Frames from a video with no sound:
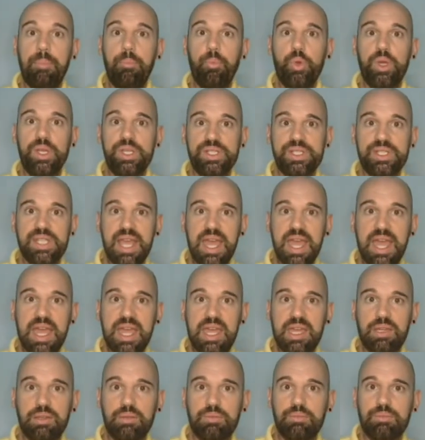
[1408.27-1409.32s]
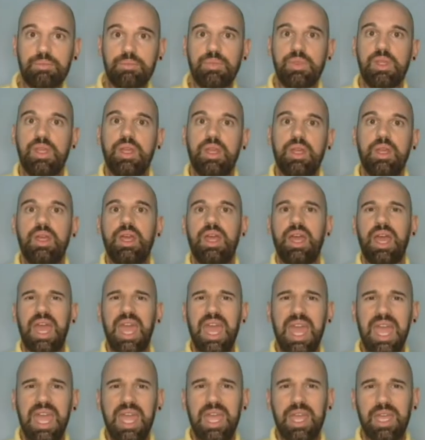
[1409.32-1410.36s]
will say,
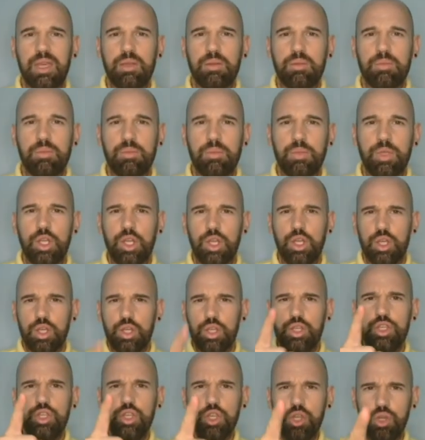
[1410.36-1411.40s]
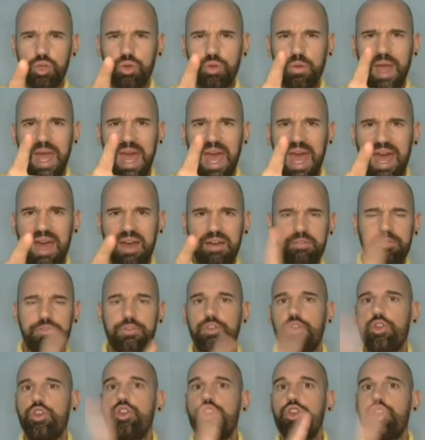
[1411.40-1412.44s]
hey, you have
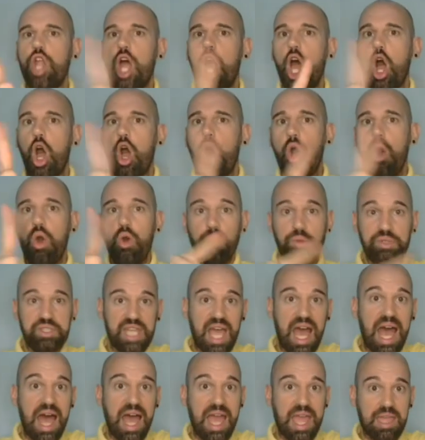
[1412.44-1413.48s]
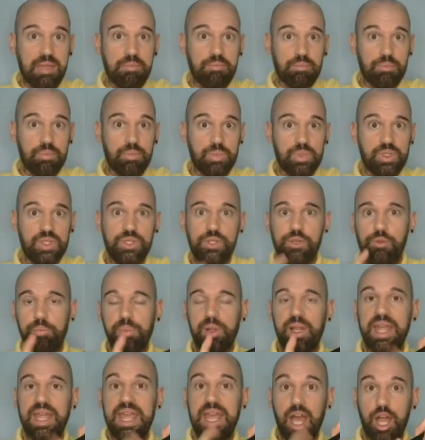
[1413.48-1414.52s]
no time to
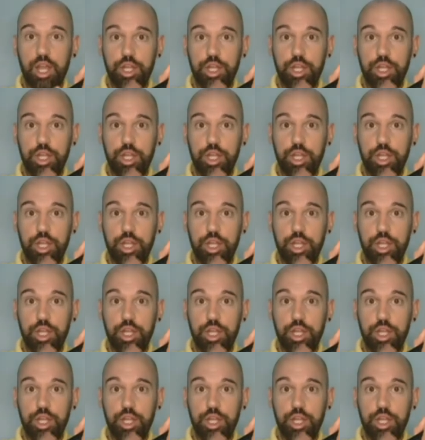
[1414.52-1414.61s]
play on